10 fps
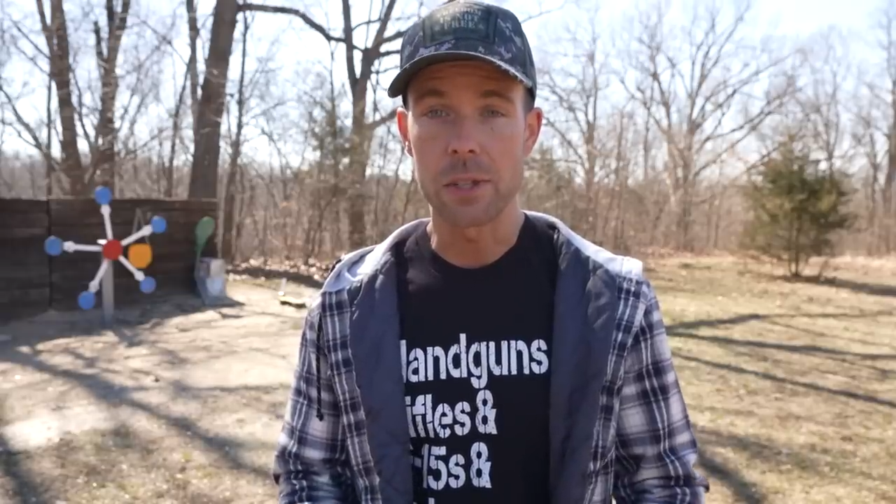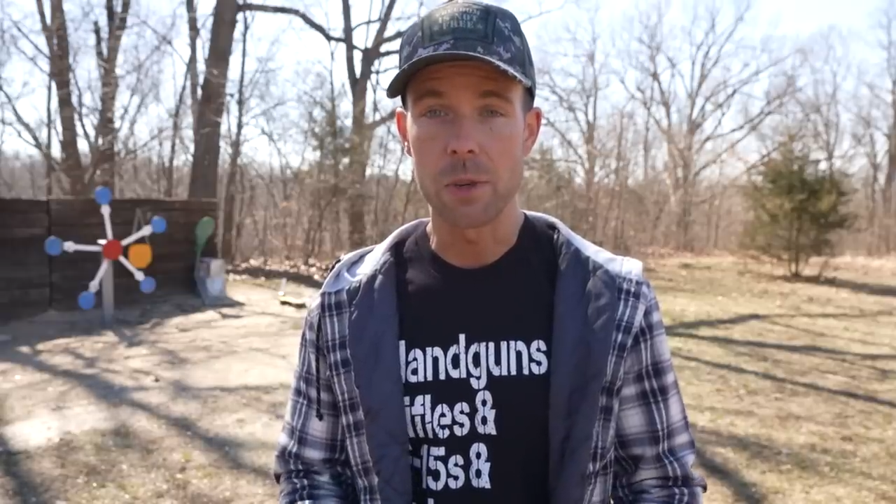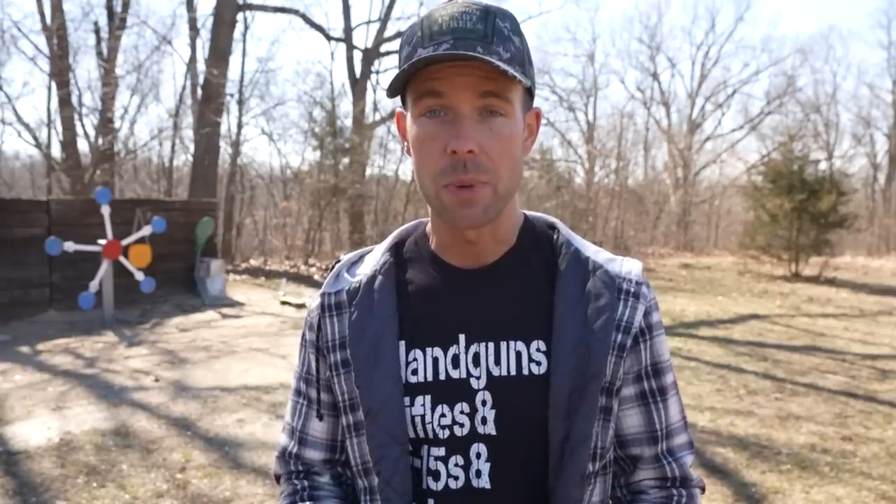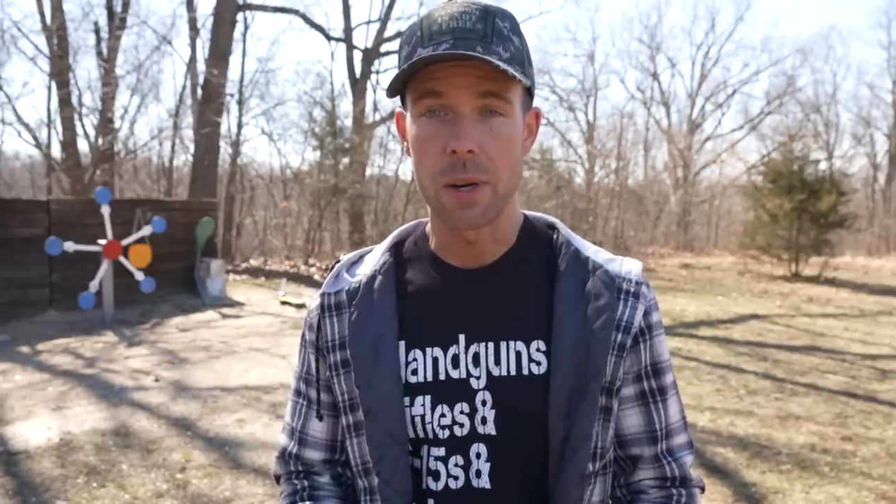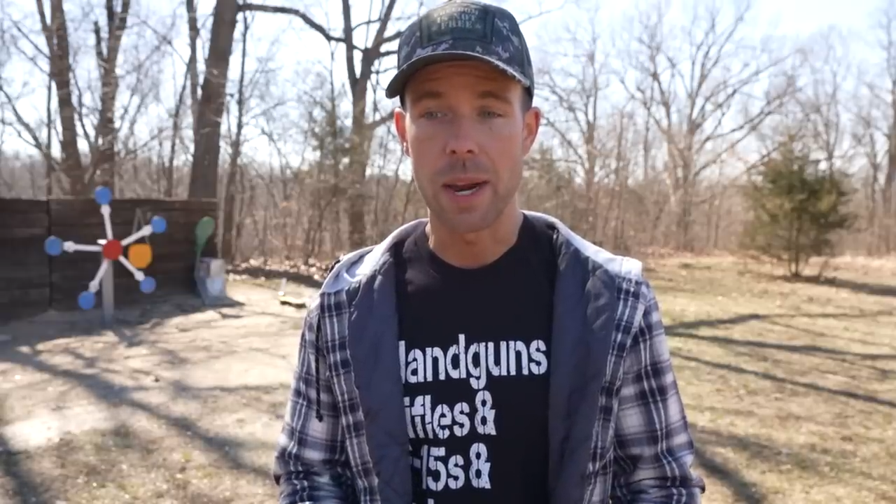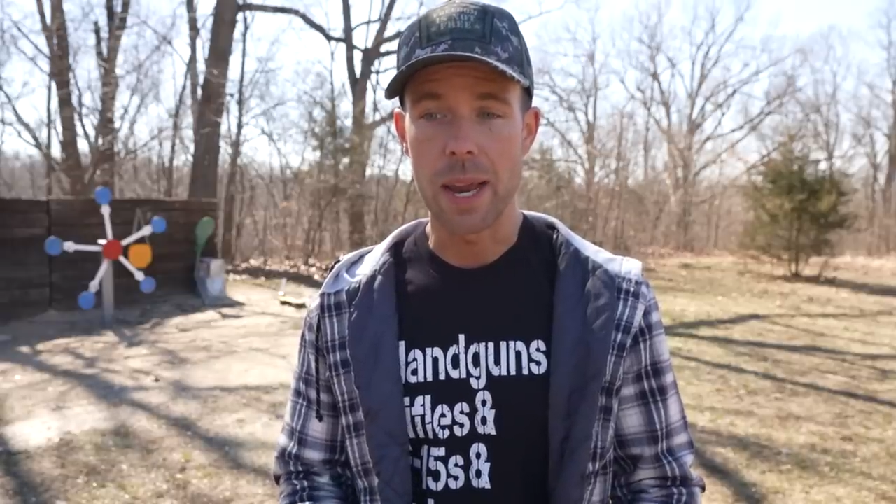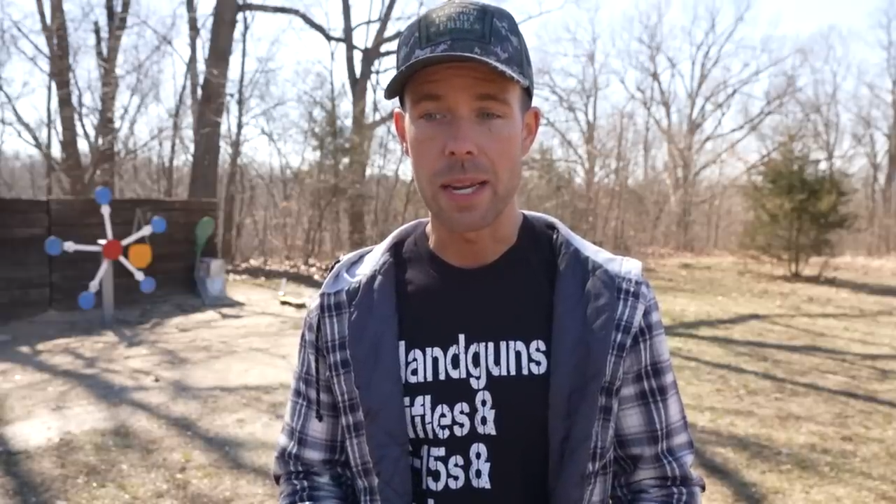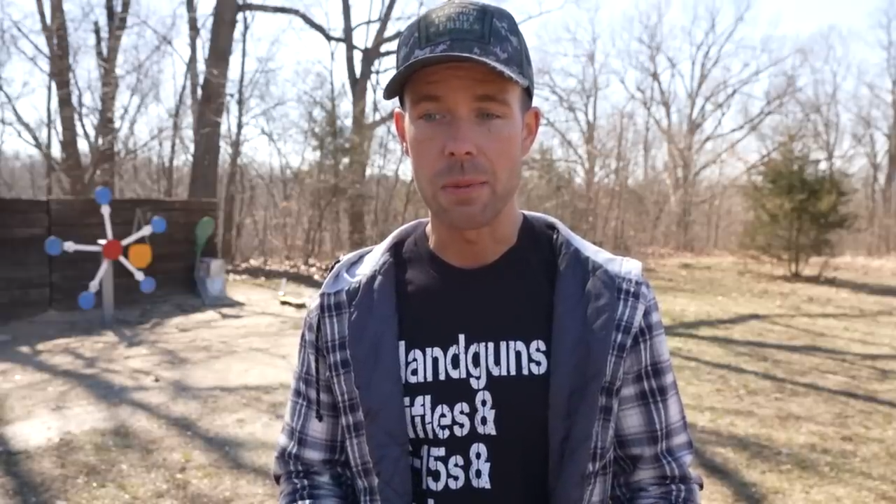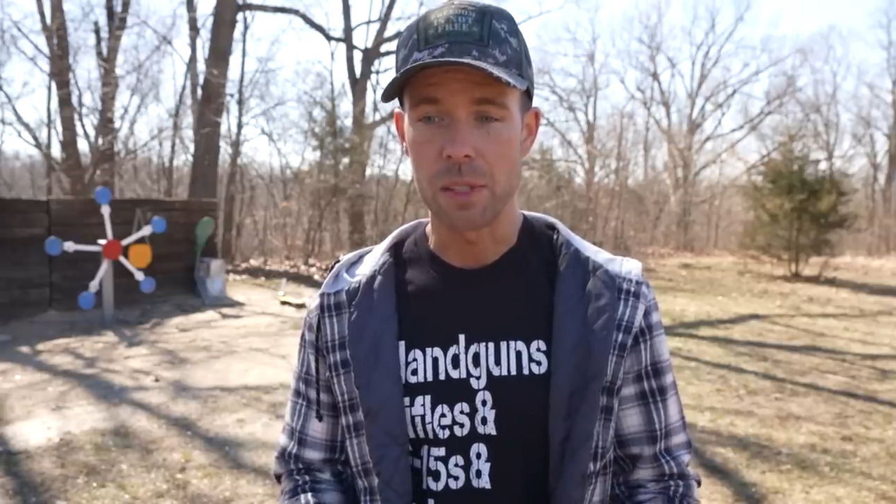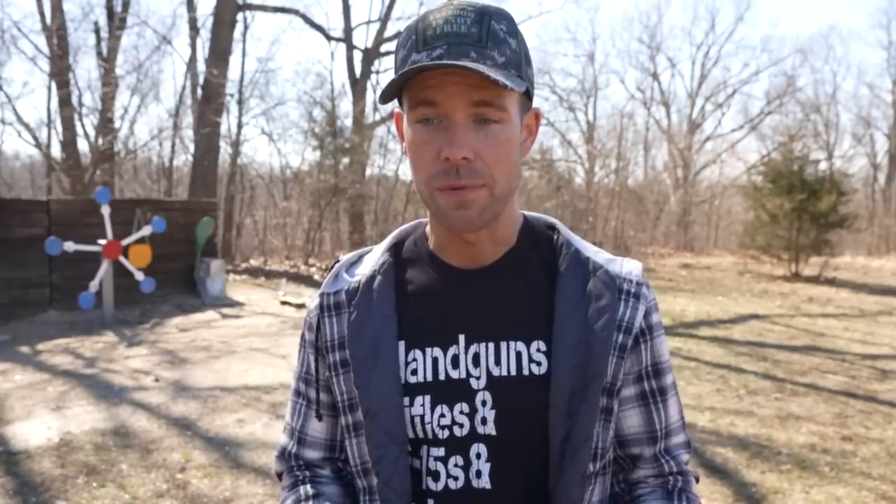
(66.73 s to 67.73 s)
tuber
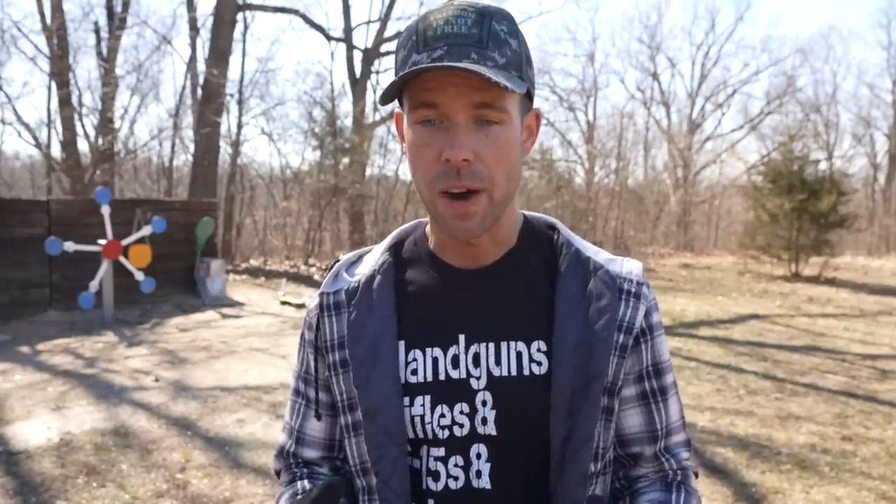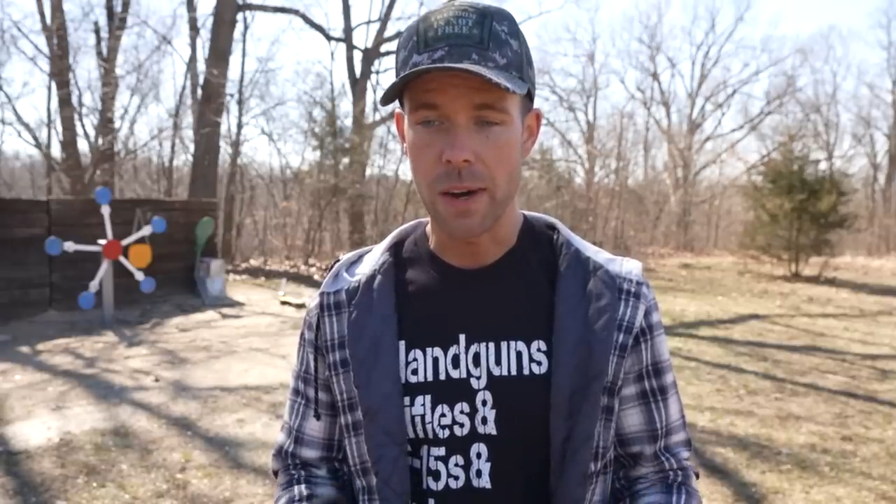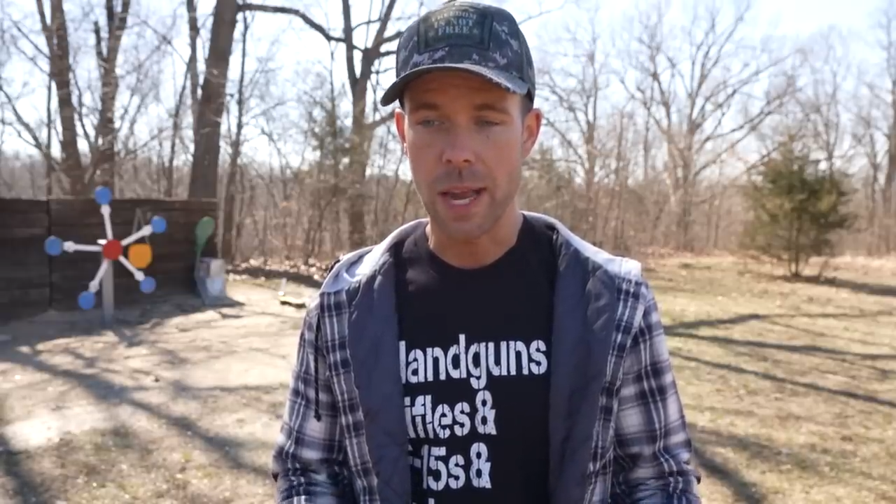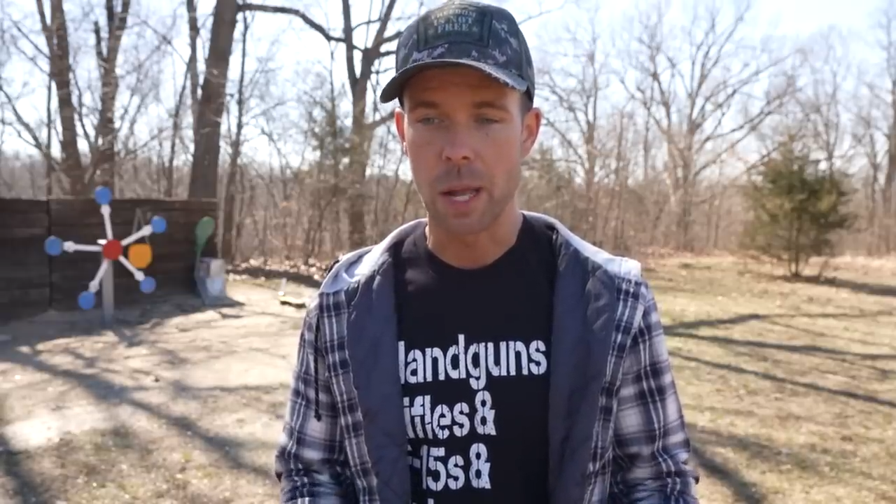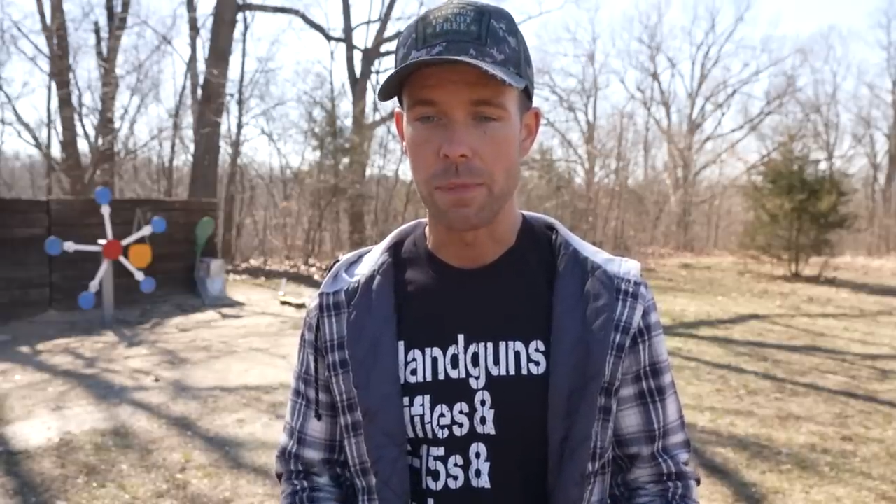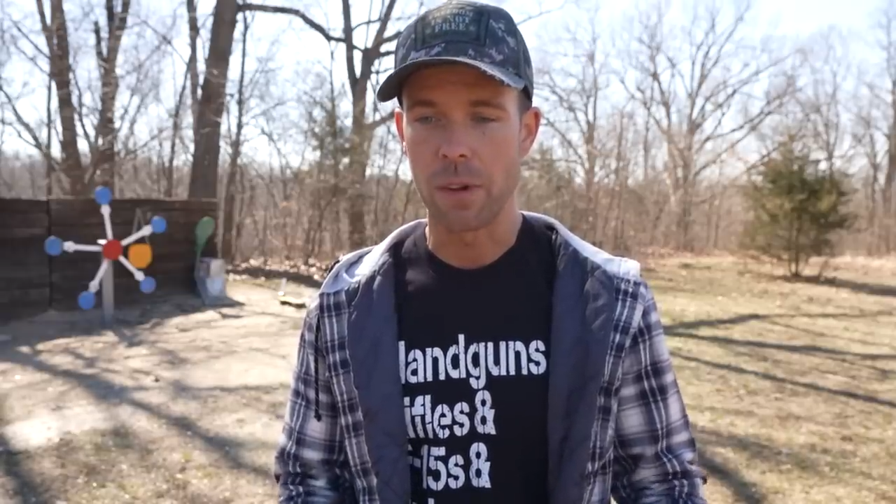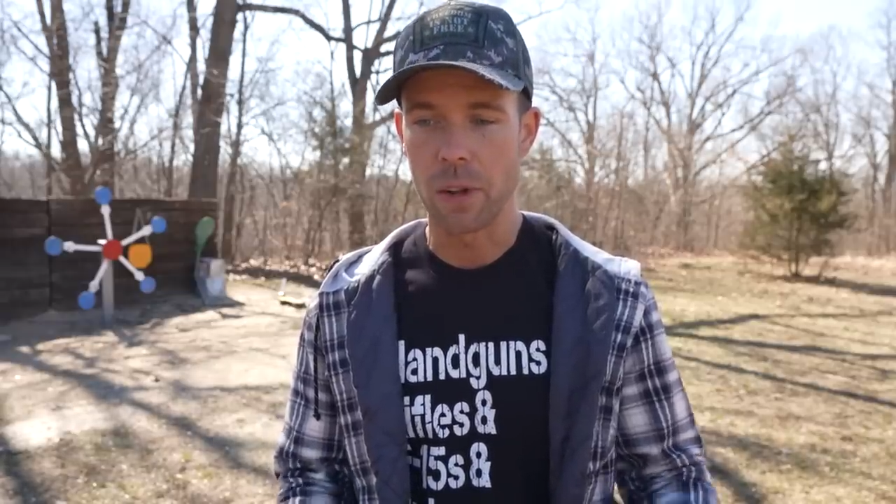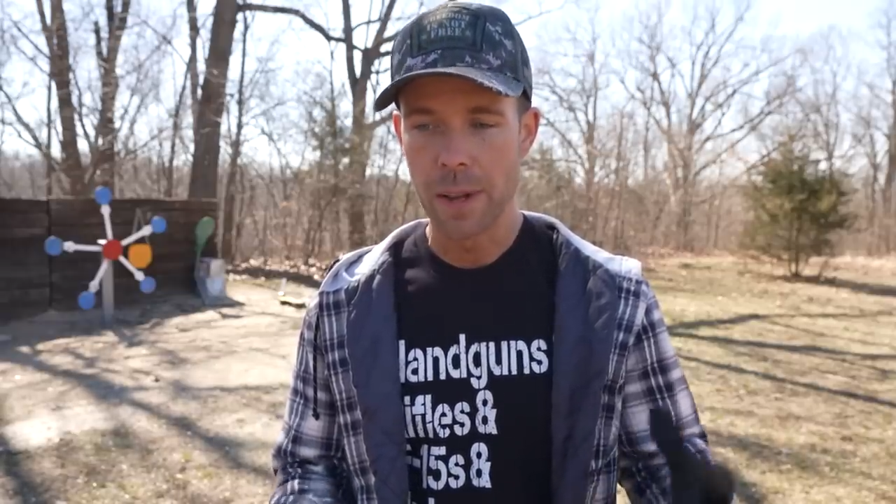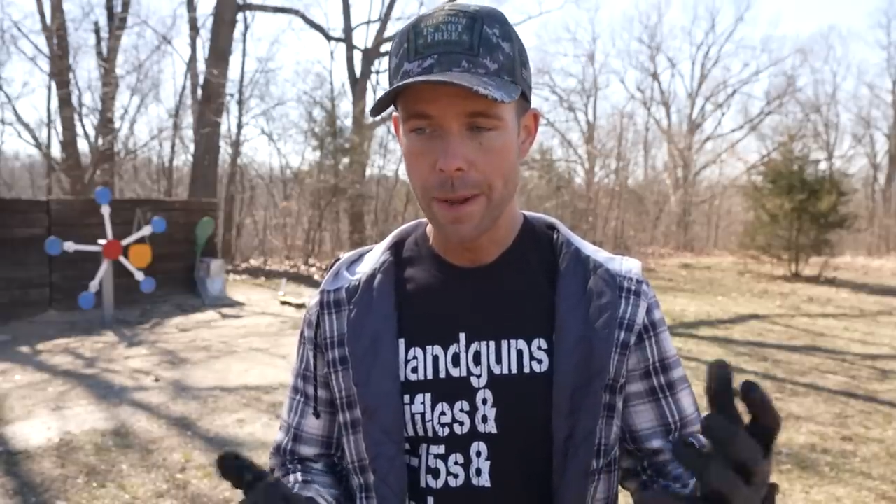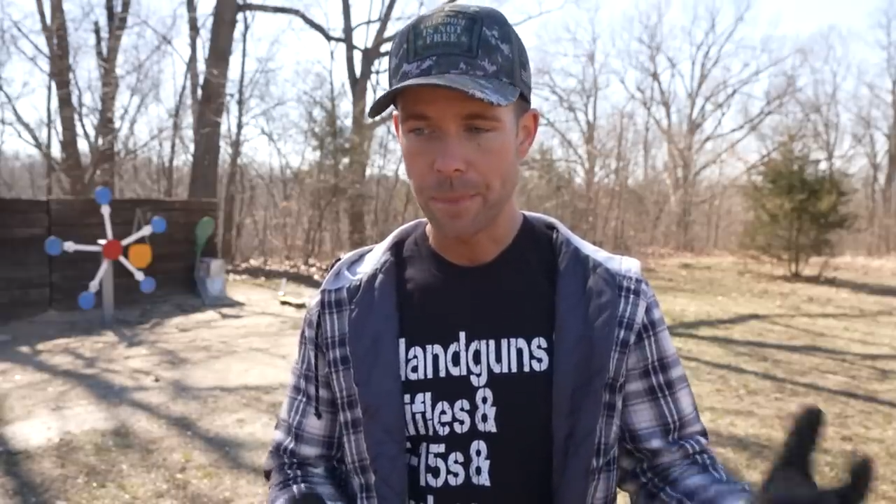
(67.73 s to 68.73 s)
and he was very helpful